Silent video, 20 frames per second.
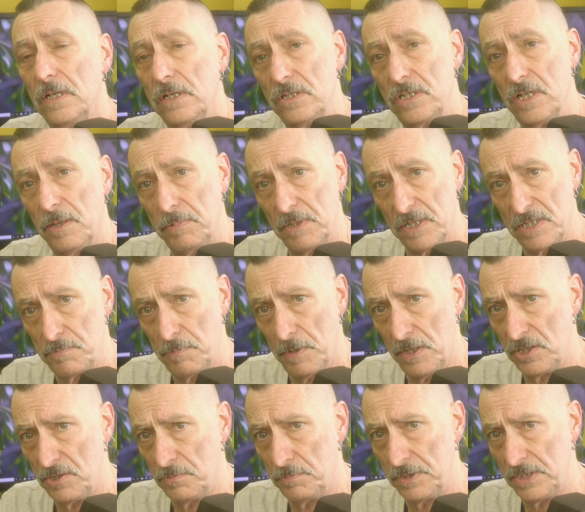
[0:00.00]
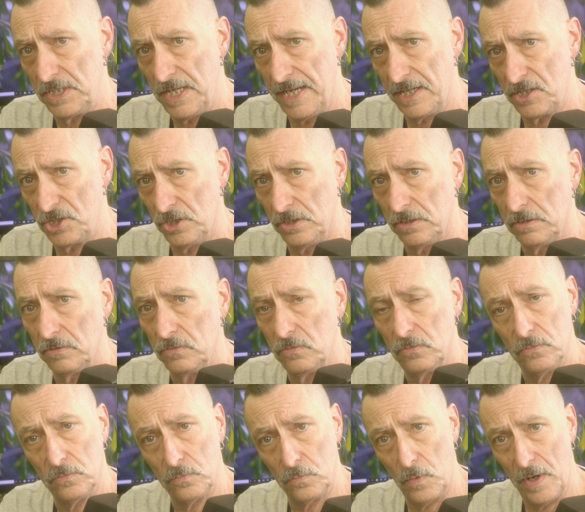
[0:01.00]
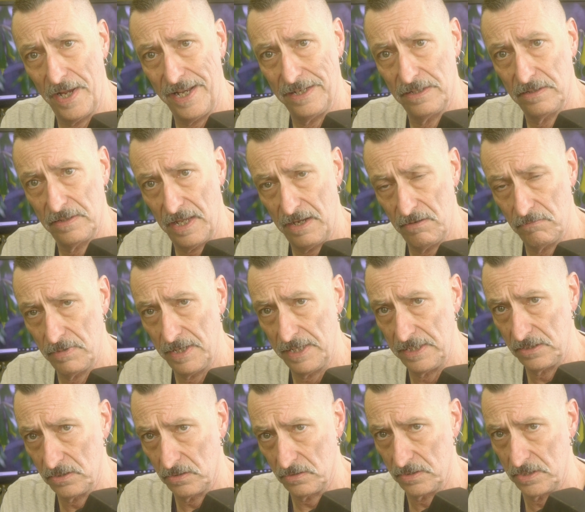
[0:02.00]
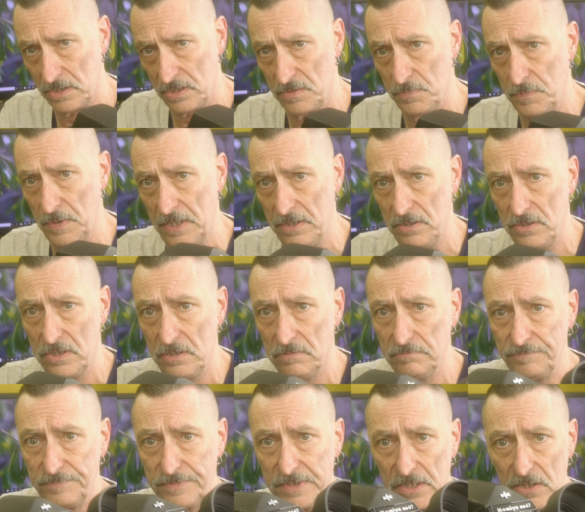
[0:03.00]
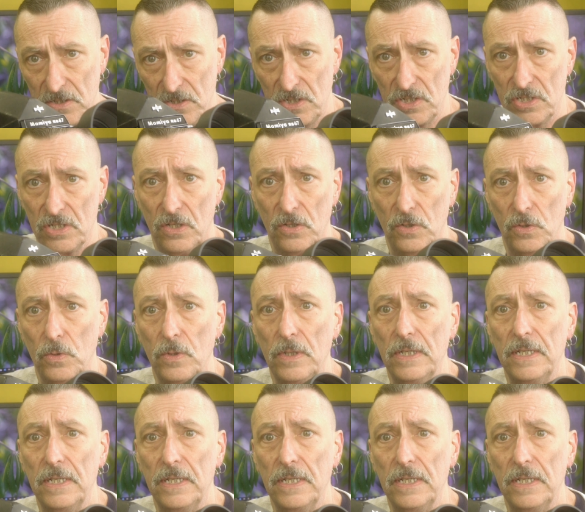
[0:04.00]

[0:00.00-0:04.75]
double exposure protection when that red dot's exposed. So